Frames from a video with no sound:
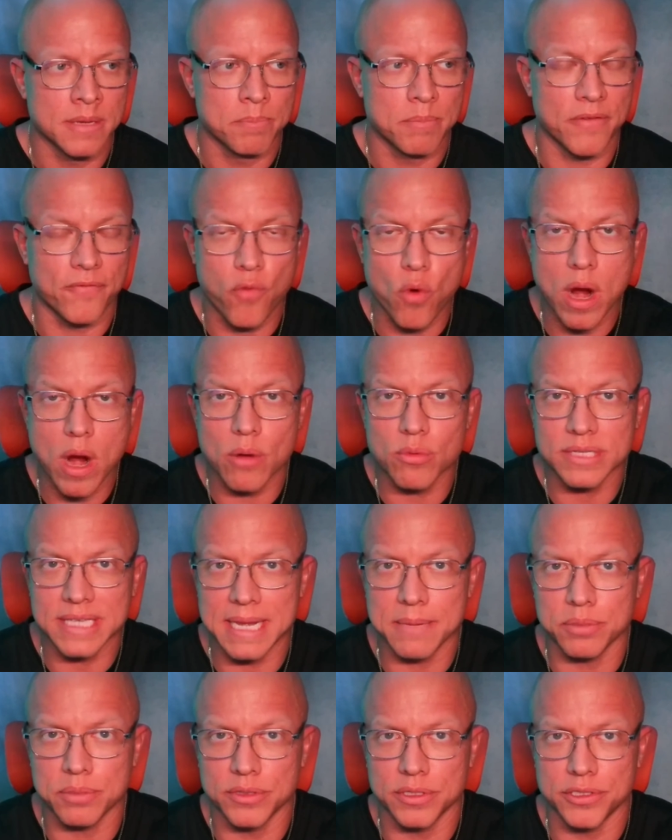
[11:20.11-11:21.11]
Before I was
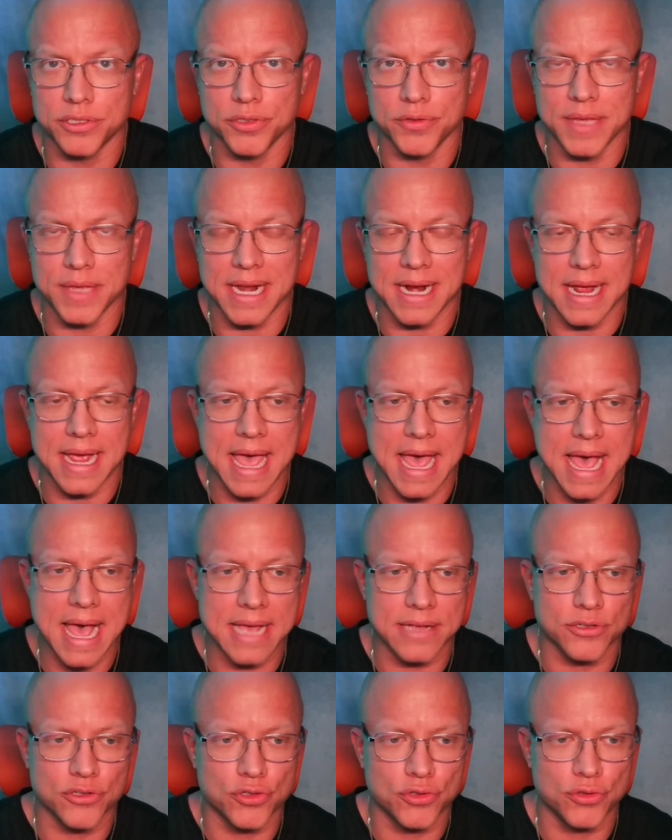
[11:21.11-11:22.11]
able to do that, I
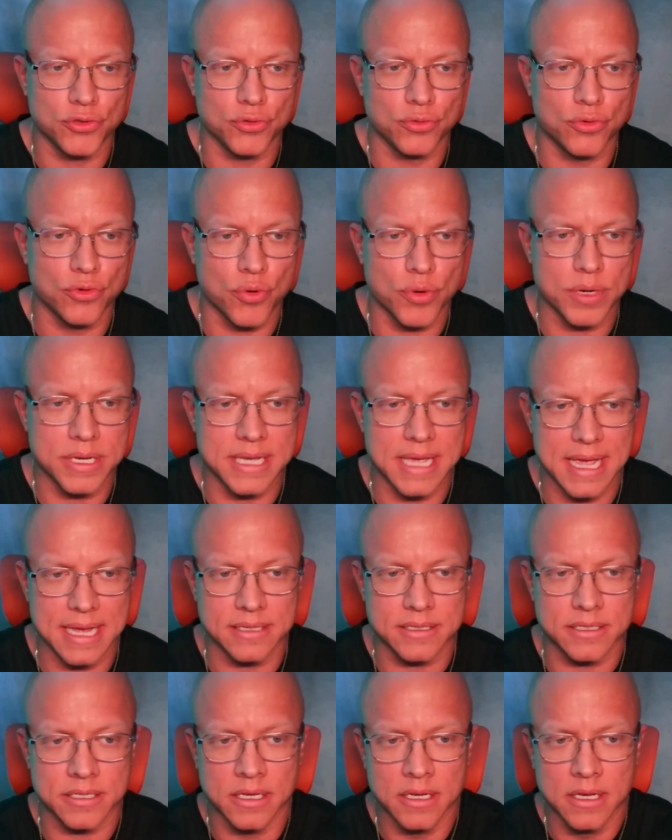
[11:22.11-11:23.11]
had to create